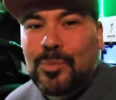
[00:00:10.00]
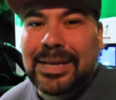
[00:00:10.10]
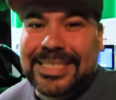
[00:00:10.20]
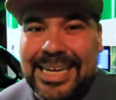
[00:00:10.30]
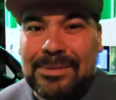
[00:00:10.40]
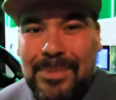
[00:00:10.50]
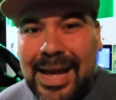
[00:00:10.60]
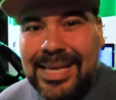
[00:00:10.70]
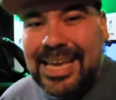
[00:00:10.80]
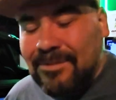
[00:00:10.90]
Mustang
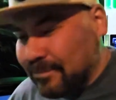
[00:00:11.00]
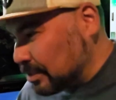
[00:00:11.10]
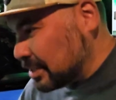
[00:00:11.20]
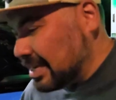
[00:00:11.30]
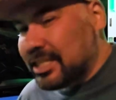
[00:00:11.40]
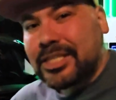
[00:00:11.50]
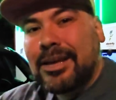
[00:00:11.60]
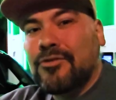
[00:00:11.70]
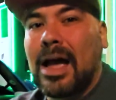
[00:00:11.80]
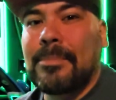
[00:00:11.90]
Mach-E first edition
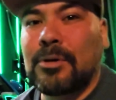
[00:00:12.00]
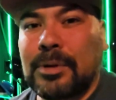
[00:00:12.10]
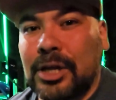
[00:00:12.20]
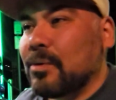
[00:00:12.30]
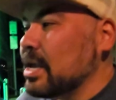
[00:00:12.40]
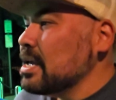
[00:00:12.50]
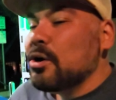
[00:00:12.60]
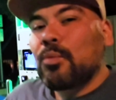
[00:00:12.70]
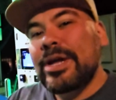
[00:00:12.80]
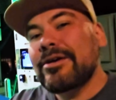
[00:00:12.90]
in Grabber Blue.
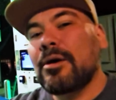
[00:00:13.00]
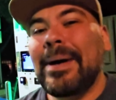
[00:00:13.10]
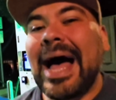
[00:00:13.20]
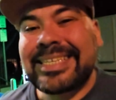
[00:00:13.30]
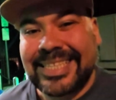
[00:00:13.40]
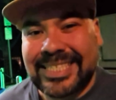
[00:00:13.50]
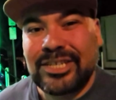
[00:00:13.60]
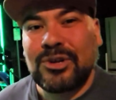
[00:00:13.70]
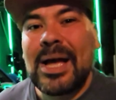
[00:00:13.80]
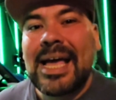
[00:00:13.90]
We are about to
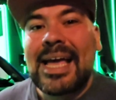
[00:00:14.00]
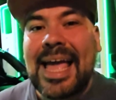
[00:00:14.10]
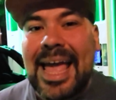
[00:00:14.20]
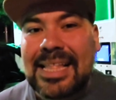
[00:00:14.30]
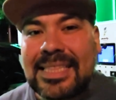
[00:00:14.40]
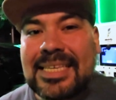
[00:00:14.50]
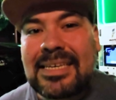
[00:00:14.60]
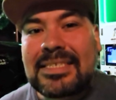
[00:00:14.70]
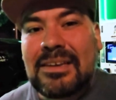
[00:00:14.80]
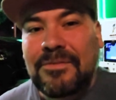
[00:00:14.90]
do a
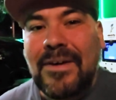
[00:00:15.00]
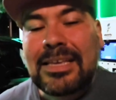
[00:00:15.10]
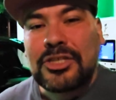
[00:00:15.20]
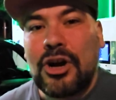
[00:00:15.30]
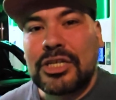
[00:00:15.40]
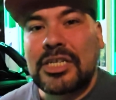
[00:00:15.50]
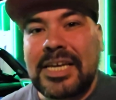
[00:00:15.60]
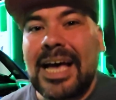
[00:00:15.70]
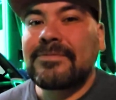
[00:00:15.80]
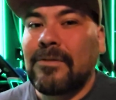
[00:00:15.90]
D C fast charging
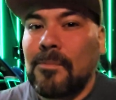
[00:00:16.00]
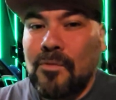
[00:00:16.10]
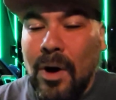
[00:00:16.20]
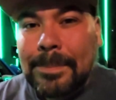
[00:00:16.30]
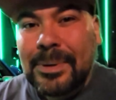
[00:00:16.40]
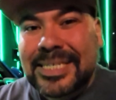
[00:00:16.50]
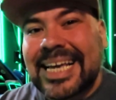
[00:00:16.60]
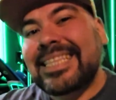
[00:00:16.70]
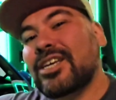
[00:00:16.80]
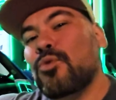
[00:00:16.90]
test from one
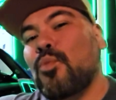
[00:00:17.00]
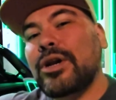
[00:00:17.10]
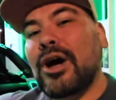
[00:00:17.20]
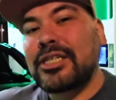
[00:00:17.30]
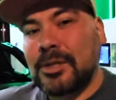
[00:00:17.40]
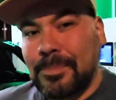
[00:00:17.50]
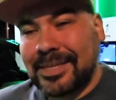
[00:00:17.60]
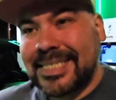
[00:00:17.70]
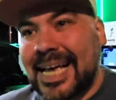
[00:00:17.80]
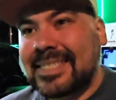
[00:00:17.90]
percent to one hundred
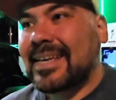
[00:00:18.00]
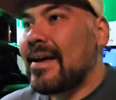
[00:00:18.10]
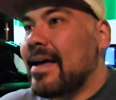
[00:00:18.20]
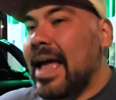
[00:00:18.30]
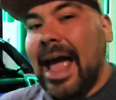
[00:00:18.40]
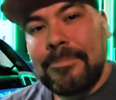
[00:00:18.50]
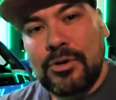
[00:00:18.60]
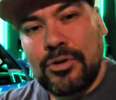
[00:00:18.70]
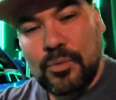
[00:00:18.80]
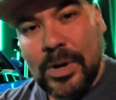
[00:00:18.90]
percent
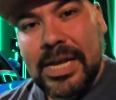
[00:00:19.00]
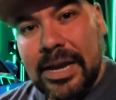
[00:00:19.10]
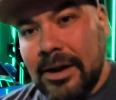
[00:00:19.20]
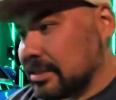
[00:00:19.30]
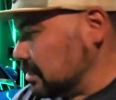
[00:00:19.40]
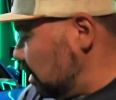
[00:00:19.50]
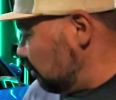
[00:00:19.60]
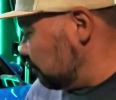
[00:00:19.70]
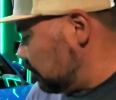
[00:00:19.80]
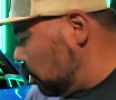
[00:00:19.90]
after three years
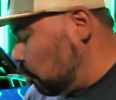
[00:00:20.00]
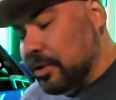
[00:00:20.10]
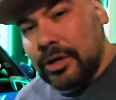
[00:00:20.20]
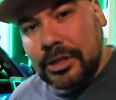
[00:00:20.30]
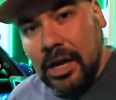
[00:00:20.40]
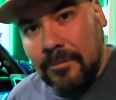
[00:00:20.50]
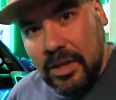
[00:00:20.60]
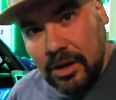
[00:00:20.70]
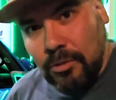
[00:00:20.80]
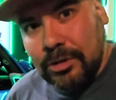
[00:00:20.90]
of owner of
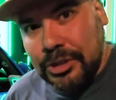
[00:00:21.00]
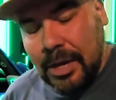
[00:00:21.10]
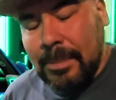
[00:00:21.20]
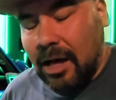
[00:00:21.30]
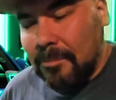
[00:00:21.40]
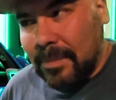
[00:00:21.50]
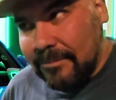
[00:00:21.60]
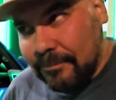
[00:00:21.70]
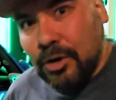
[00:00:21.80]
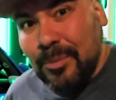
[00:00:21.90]
the ownership of my
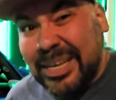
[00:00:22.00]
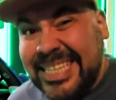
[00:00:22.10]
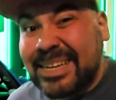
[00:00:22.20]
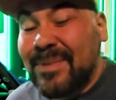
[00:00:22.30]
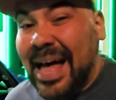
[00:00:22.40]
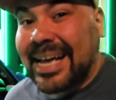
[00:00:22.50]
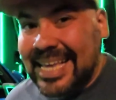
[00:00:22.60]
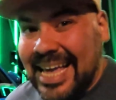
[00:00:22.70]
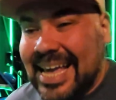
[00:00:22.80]
Ford Mustang Mach-E.